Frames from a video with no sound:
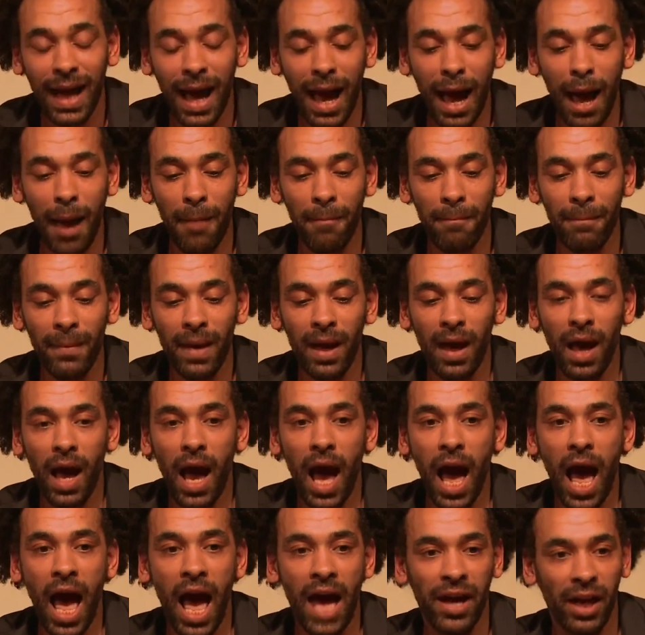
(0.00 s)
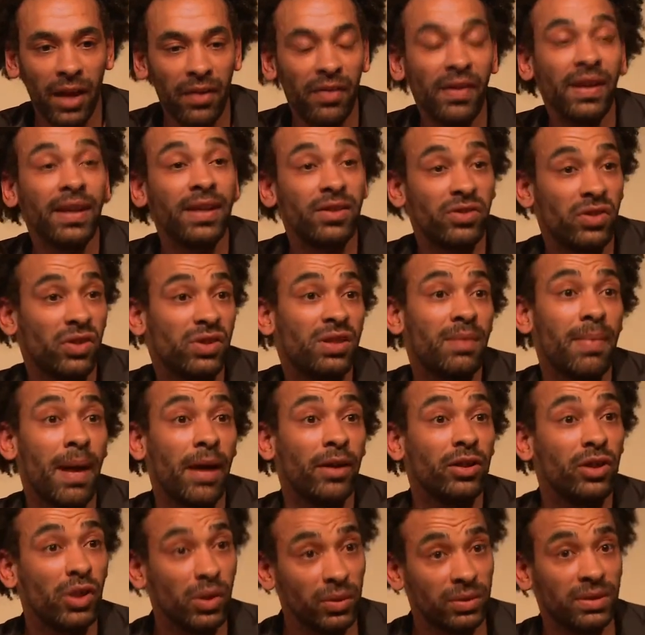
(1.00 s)
Um, and I think it's just
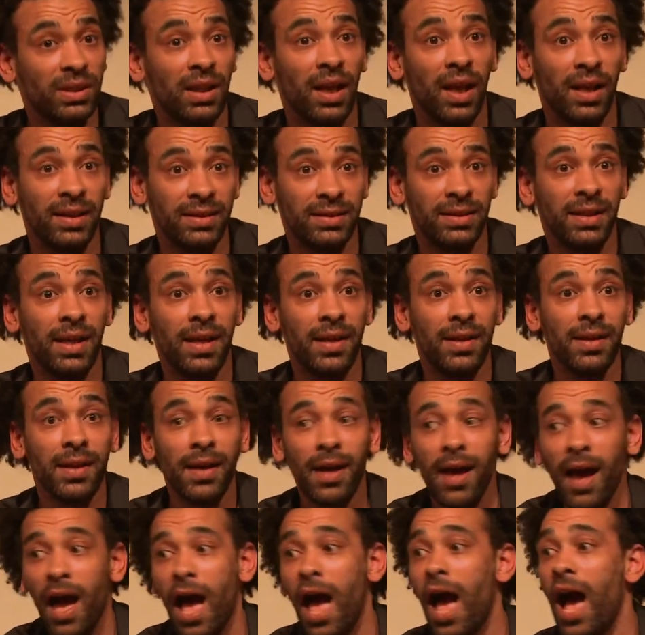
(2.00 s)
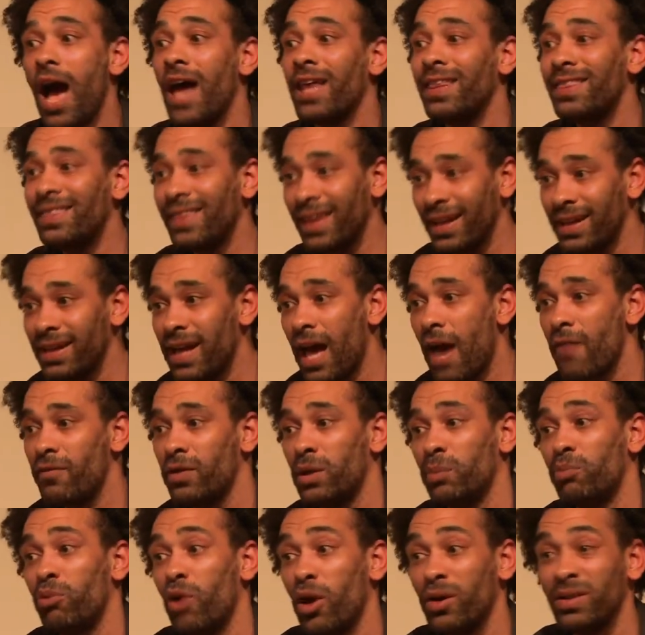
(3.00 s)
about utilizing it. I think
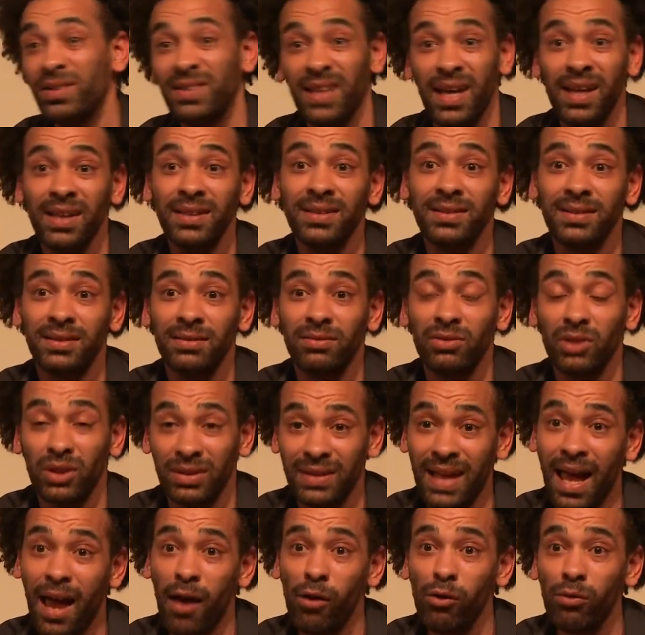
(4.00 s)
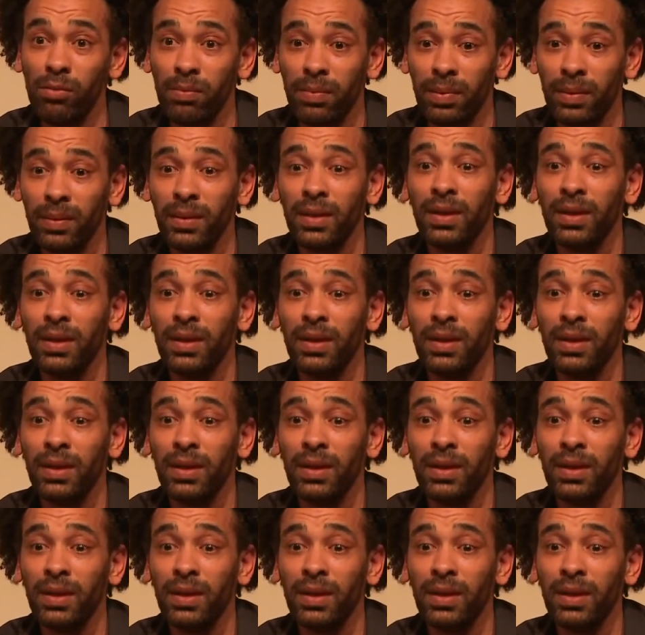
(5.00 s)
having a process does help